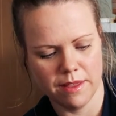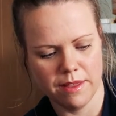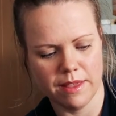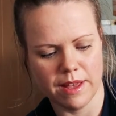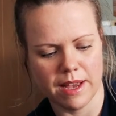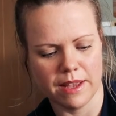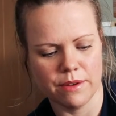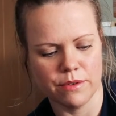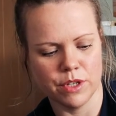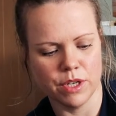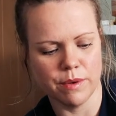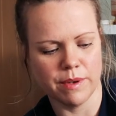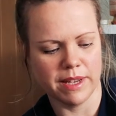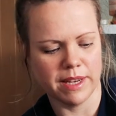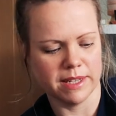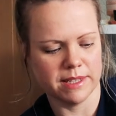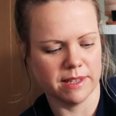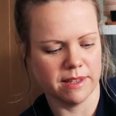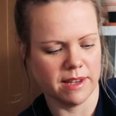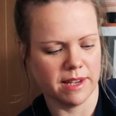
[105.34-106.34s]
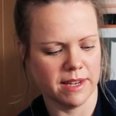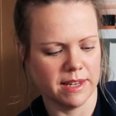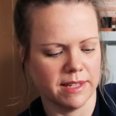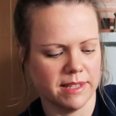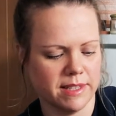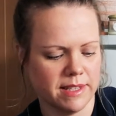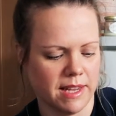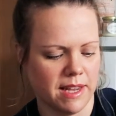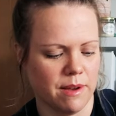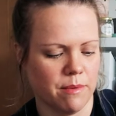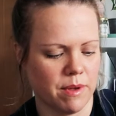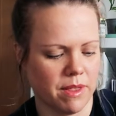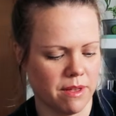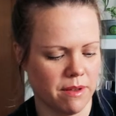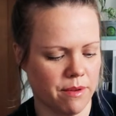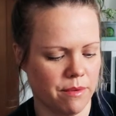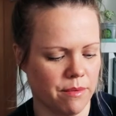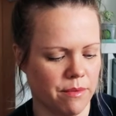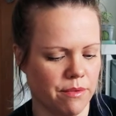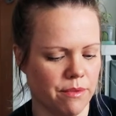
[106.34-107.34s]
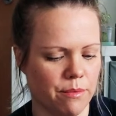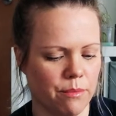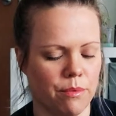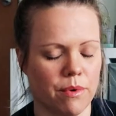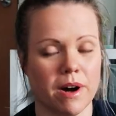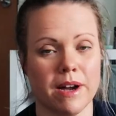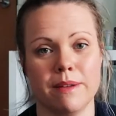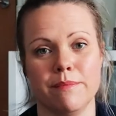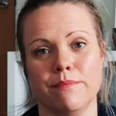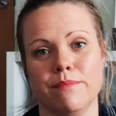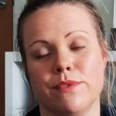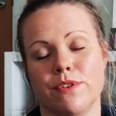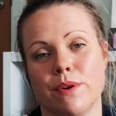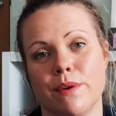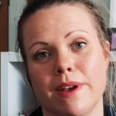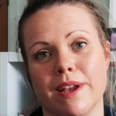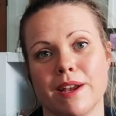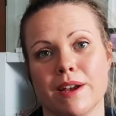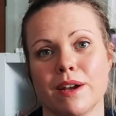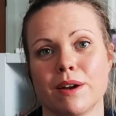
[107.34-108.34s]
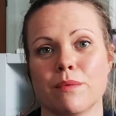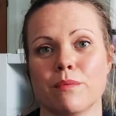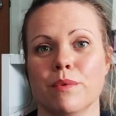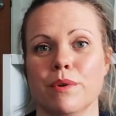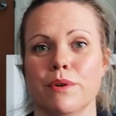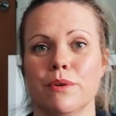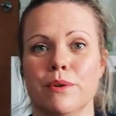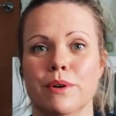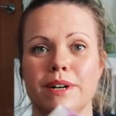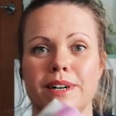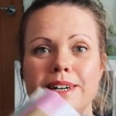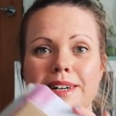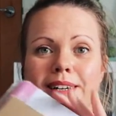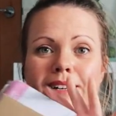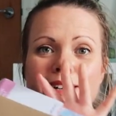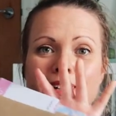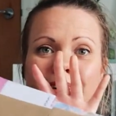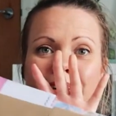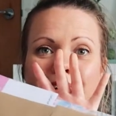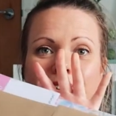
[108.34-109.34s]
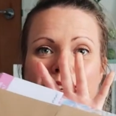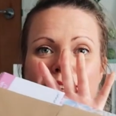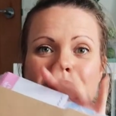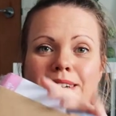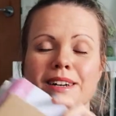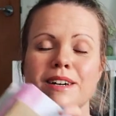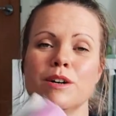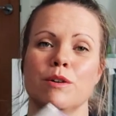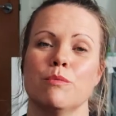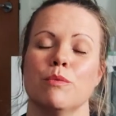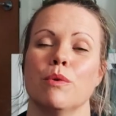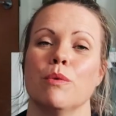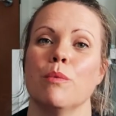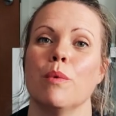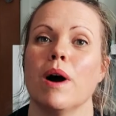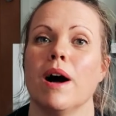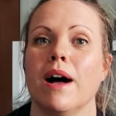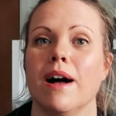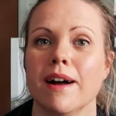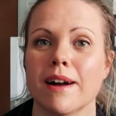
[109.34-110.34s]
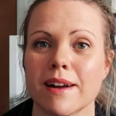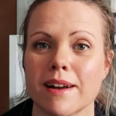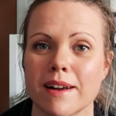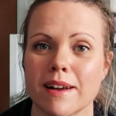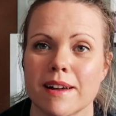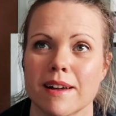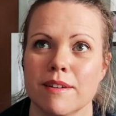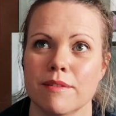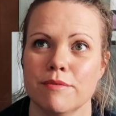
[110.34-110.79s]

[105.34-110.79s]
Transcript: that you're doing so that I can see whether what I'm doing will work